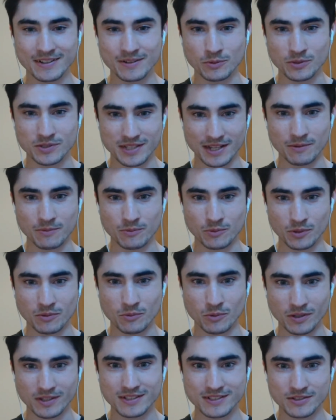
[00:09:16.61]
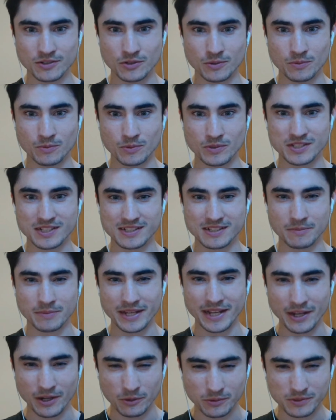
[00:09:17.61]
Was that what it was, or was there
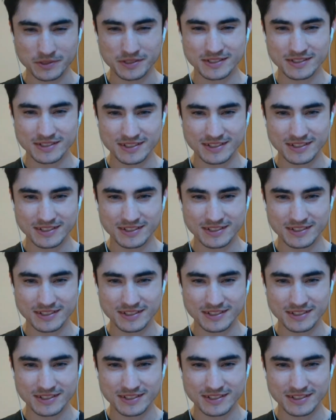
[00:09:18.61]
something else?